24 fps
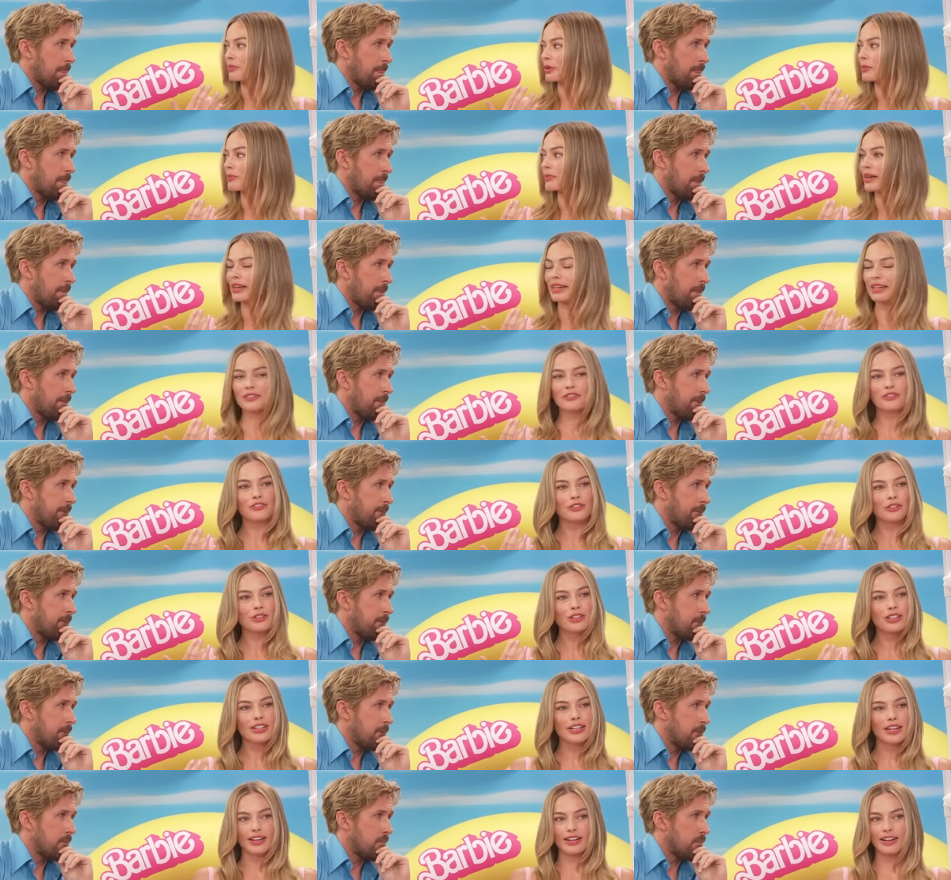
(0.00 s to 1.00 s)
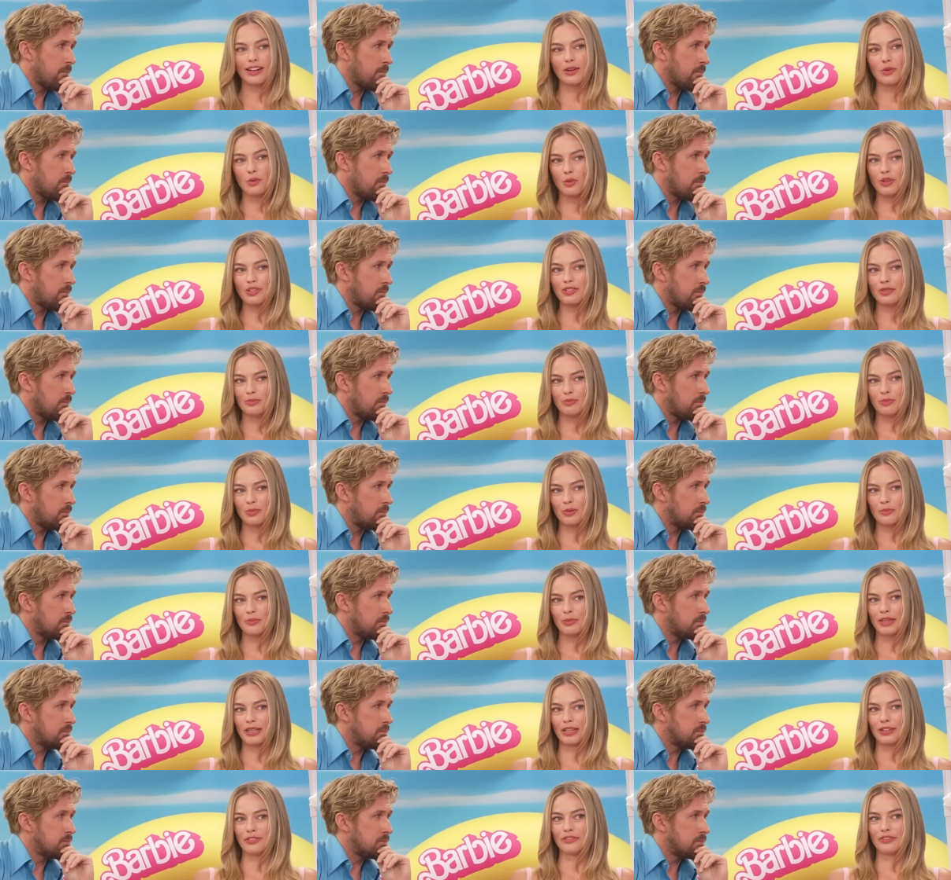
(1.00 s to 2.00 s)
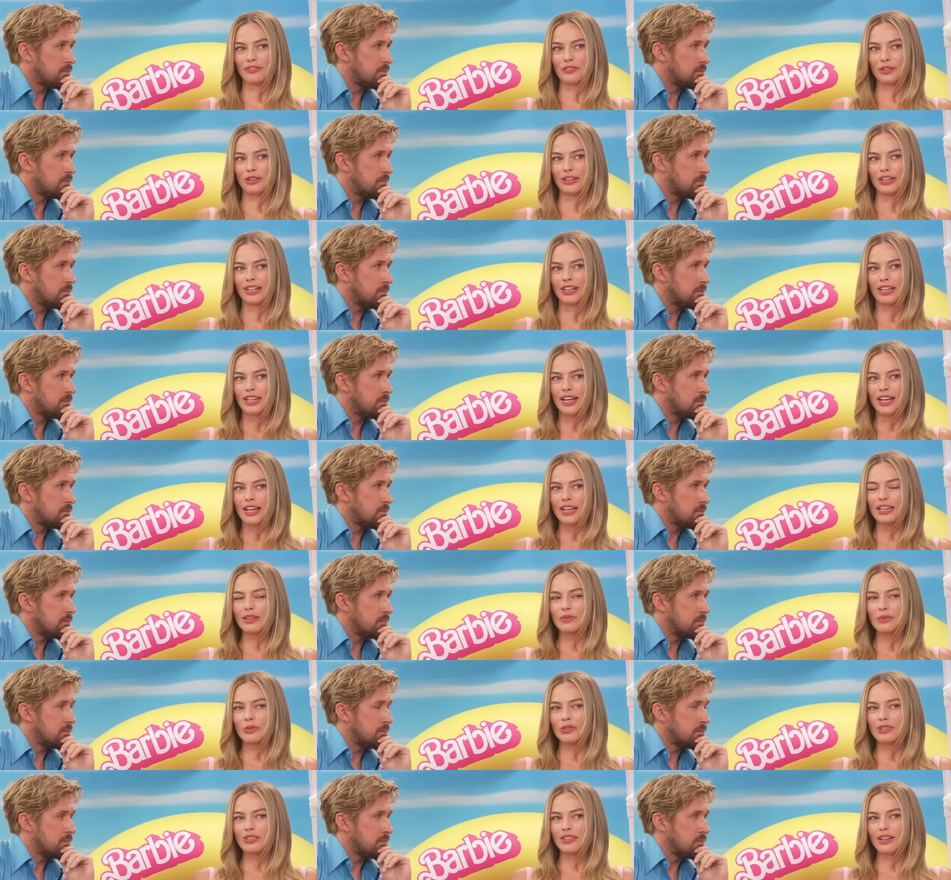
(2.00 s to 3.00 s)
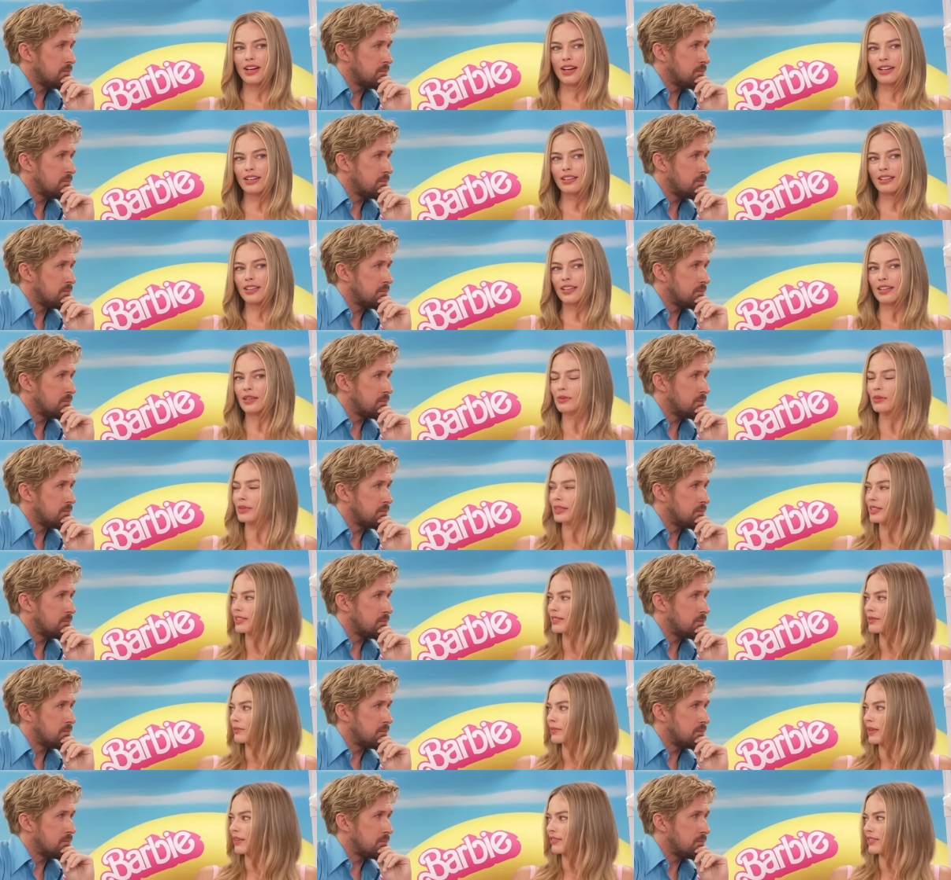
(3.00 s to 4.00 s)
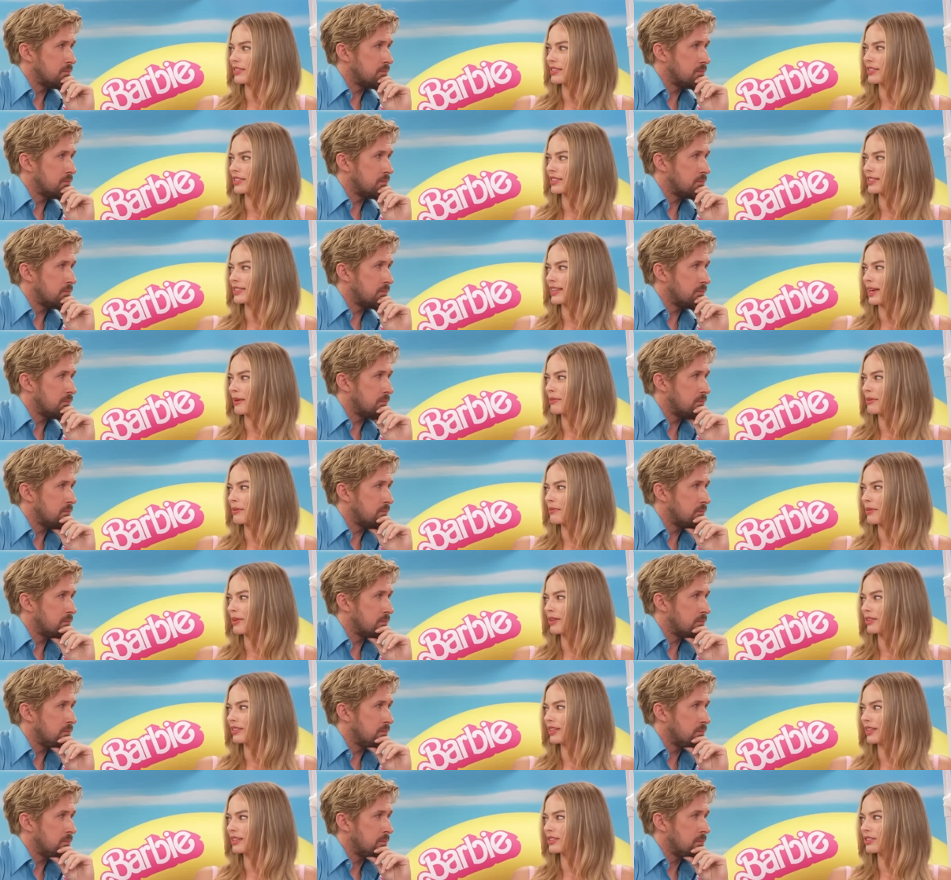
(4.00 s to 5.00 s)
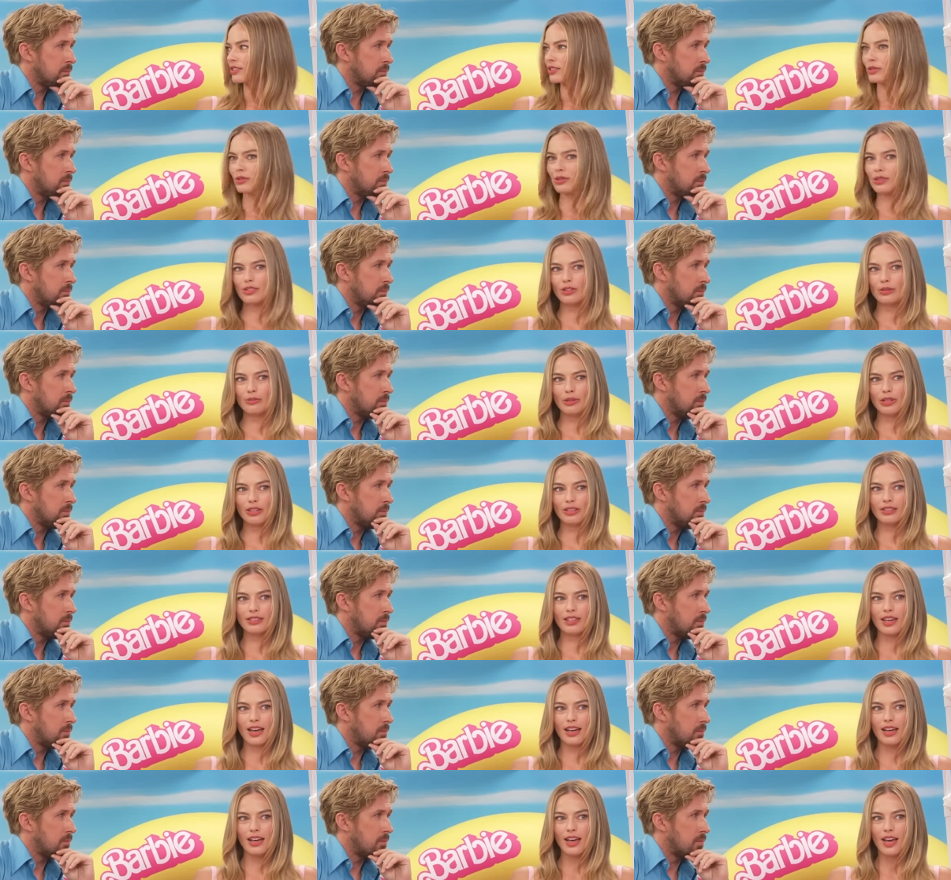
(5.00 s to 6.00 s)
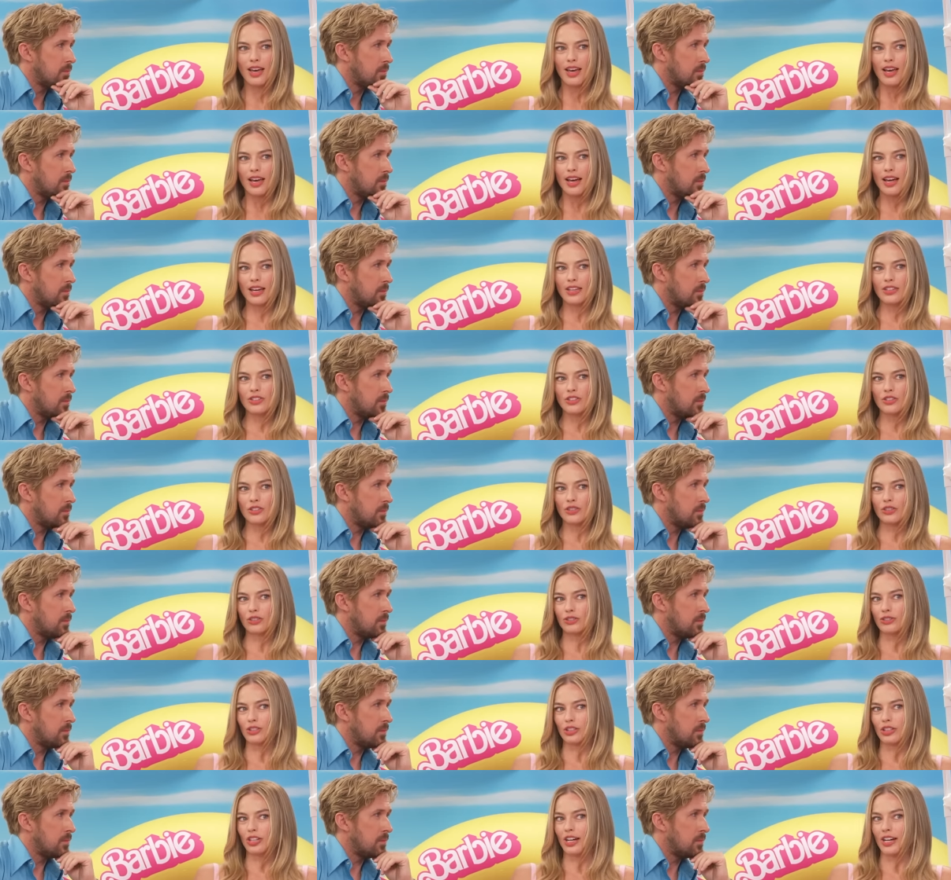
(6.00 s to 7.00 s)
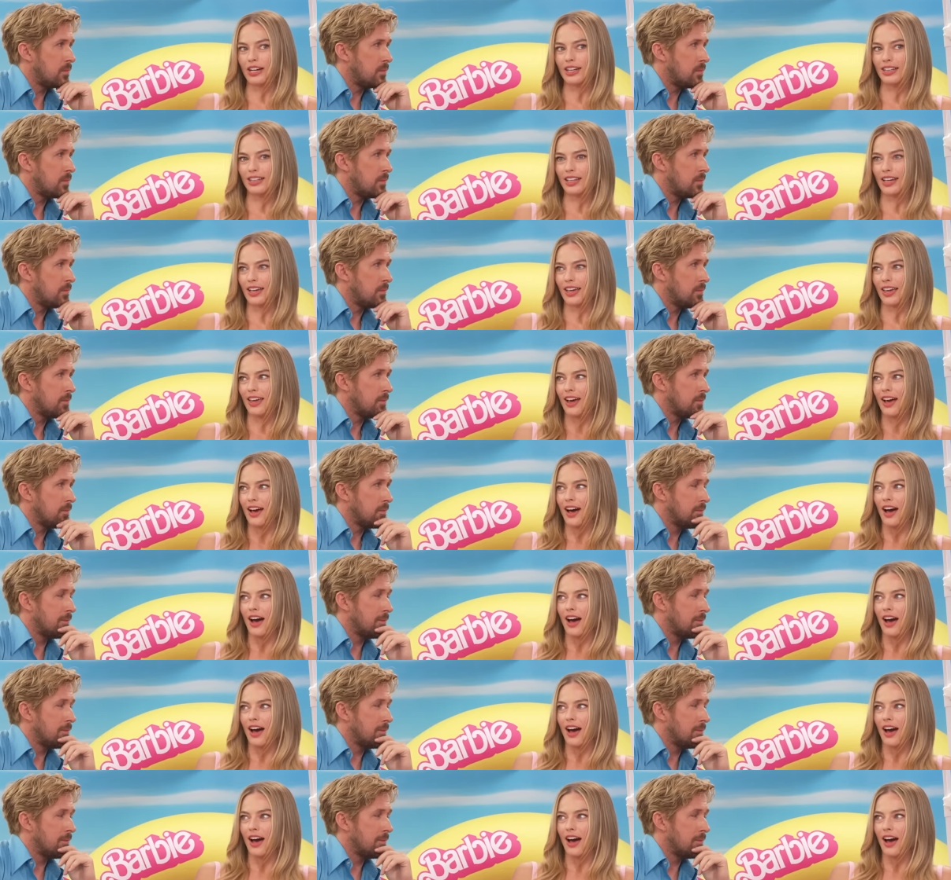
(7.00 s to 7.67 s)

Speaker 1: prepared for it, and I wasn't prepared for it. It was kind of like when everyone sings "Happy Birthday" to you on your birthday, and you you're kind of like.